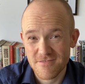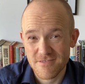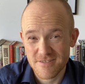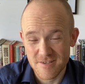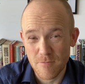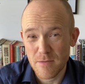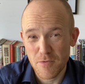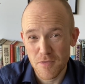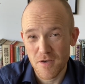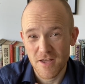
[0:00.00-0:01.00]
some people
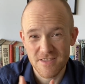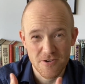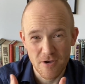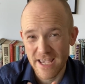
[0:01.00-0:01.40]
thought, I